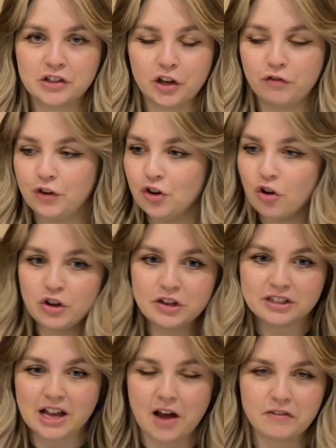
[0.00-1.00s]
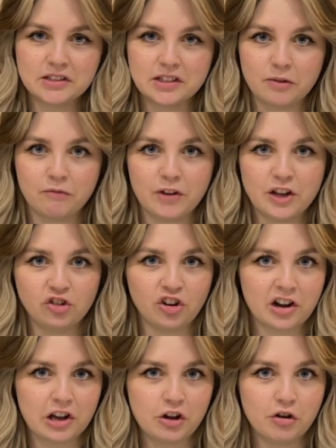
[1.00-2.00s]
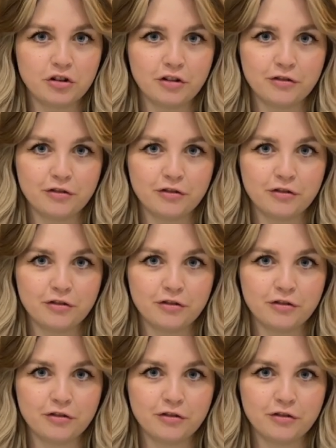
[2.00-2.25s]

So if you're not used to having something chunky on your